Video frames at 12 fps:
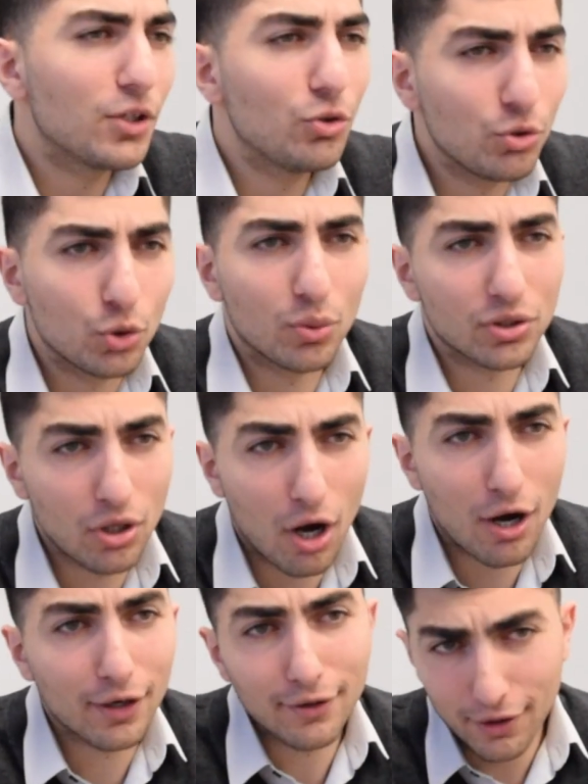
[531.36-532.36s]
due to a
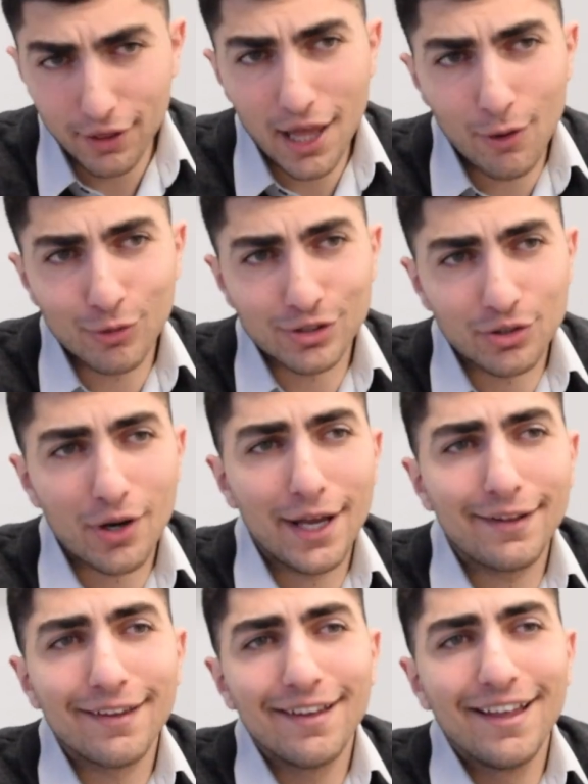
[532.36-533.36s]
dog. That was
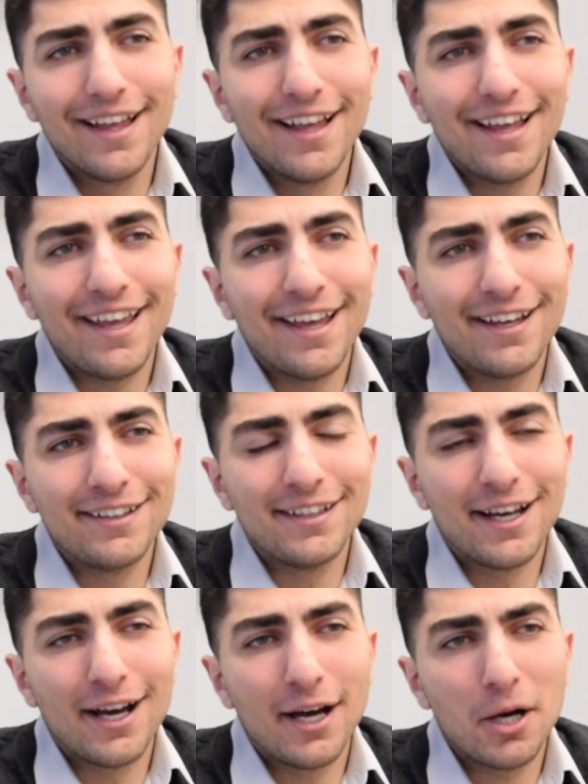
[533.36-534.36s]
great.
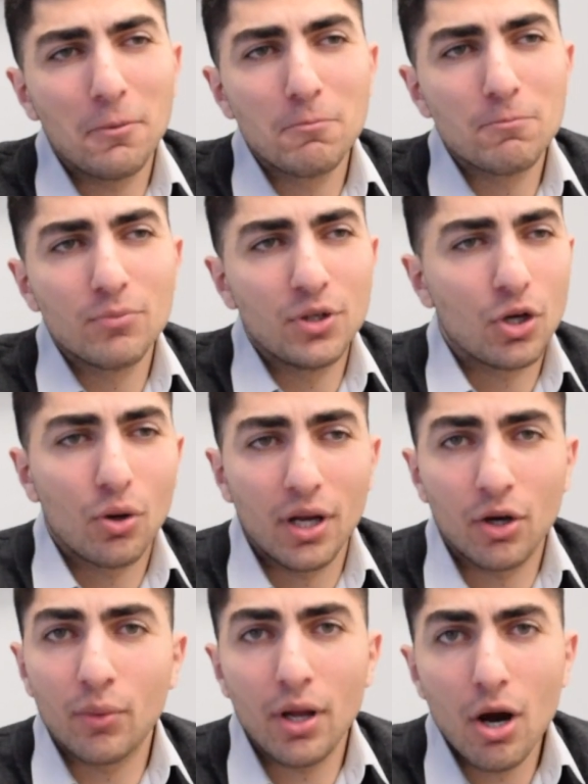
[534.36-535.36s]
And
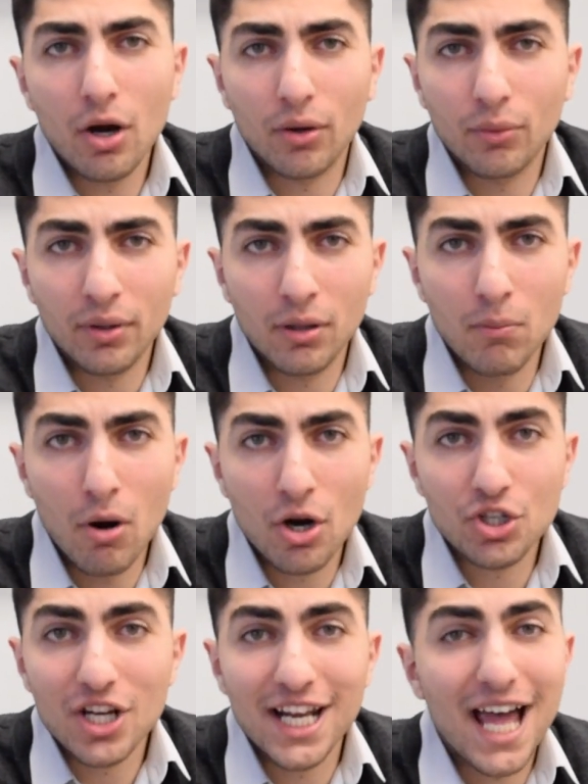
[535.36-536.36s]
here we are. We're in
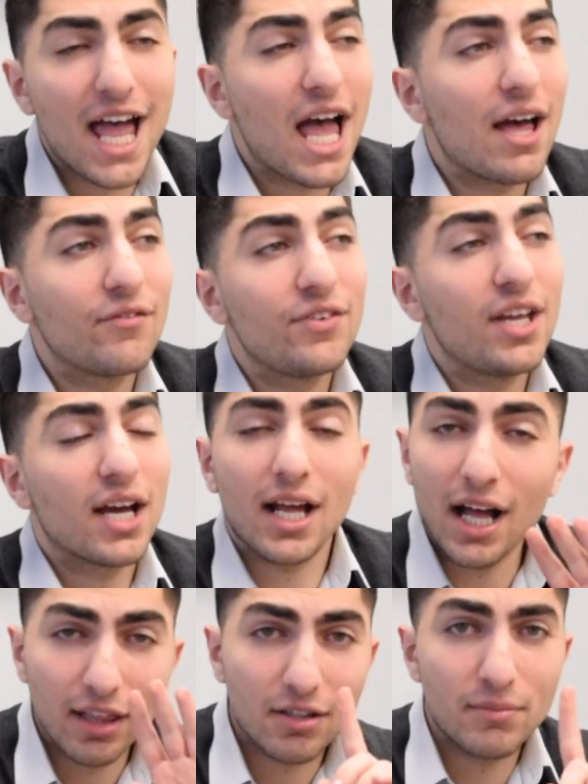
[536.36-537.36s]
March, and I have yet,
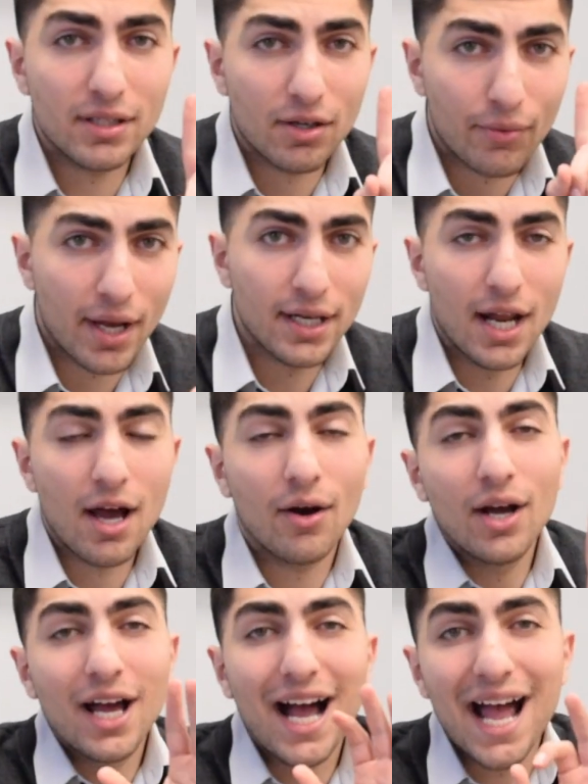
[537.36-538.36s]
I'll admit it right
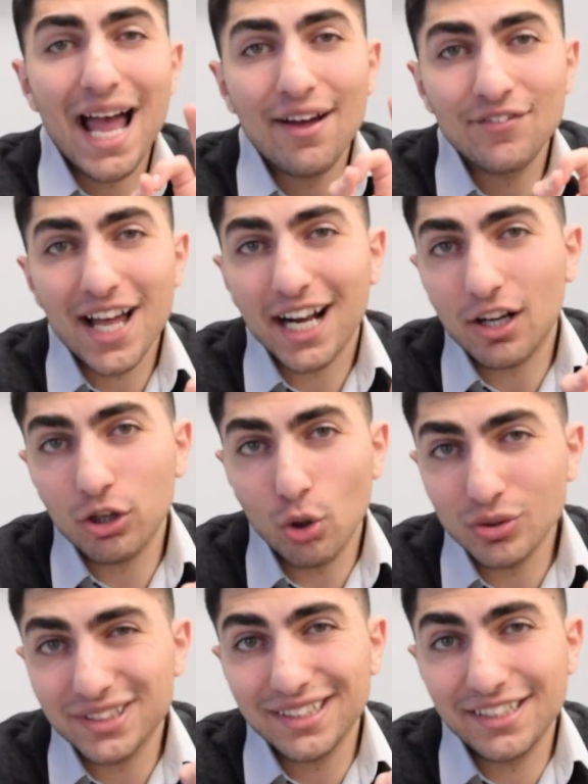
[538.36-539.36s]
now, I have not
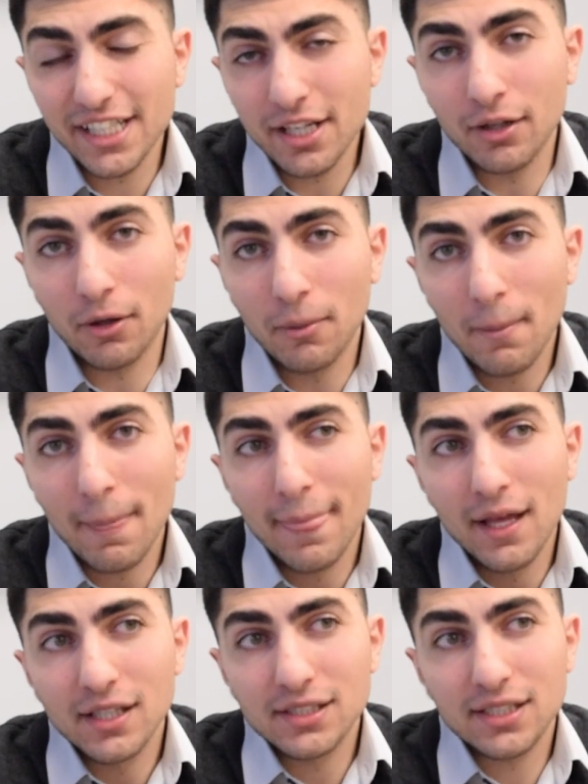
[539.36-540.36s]
closed a deal
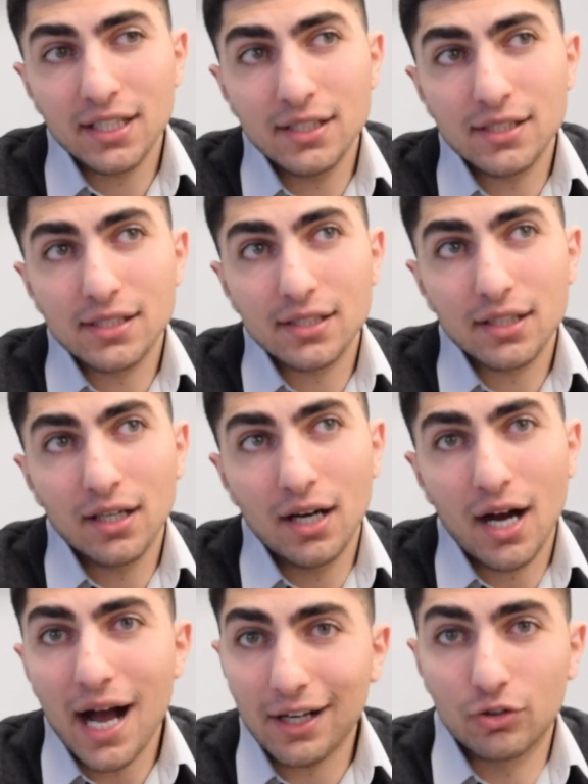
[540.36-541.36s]
since
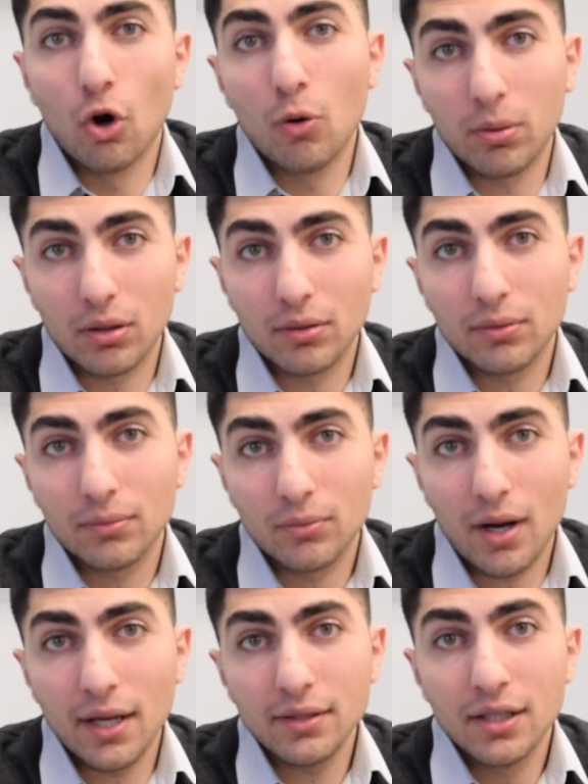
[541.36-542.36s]
October,
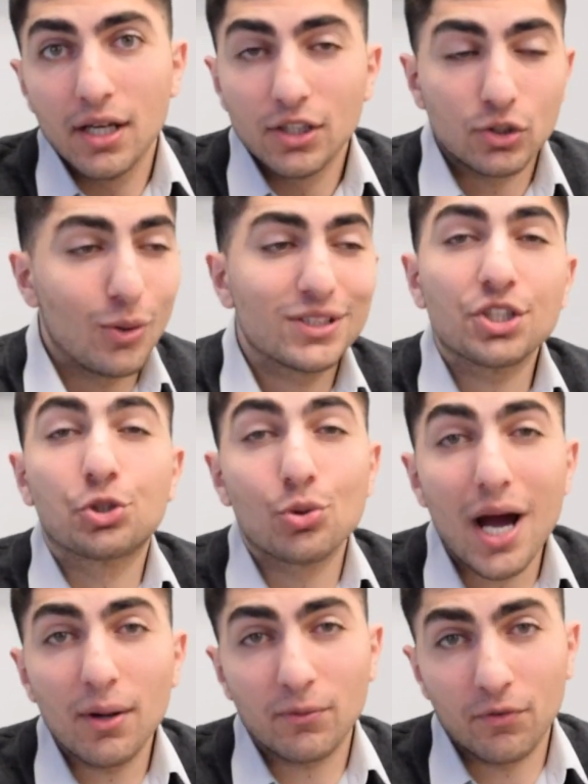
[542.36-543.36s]
right? So it's a
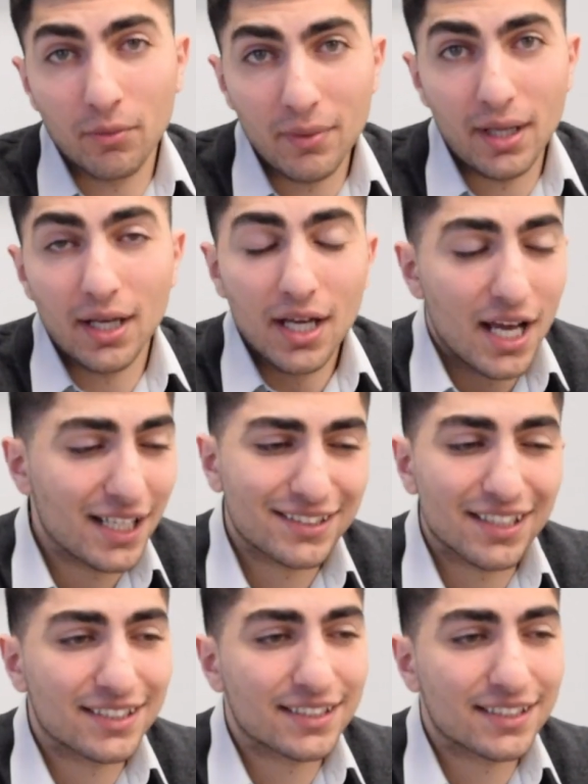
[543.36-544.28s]
drought for me. It's a